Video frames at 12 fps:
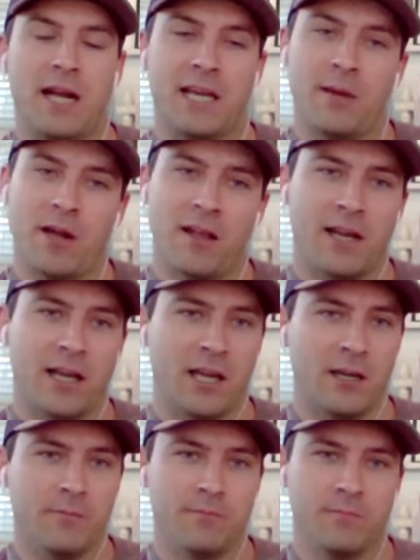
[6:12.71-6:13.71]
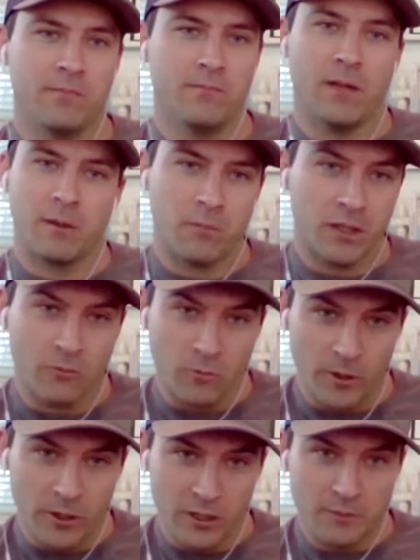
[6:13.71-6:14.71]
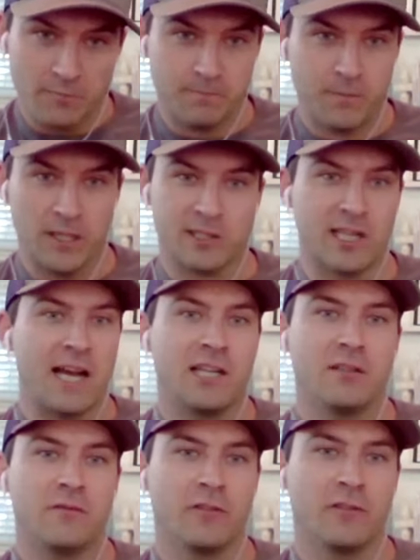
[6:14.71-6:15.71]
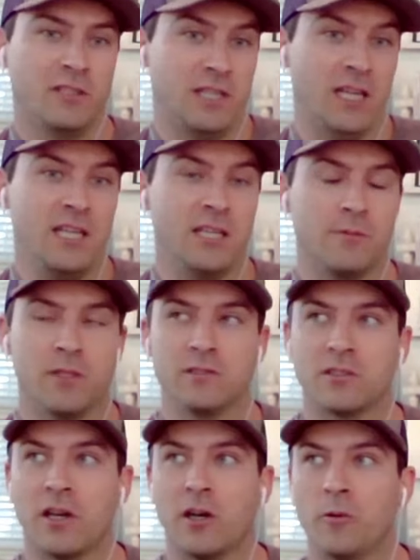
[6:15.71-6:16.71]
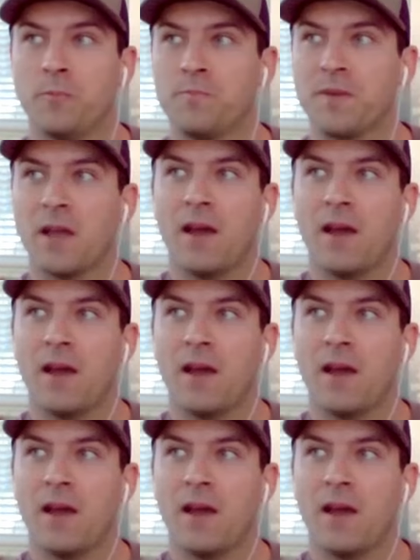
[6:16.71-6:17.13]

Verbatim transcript: I came out of that game like being really excited for the team, and so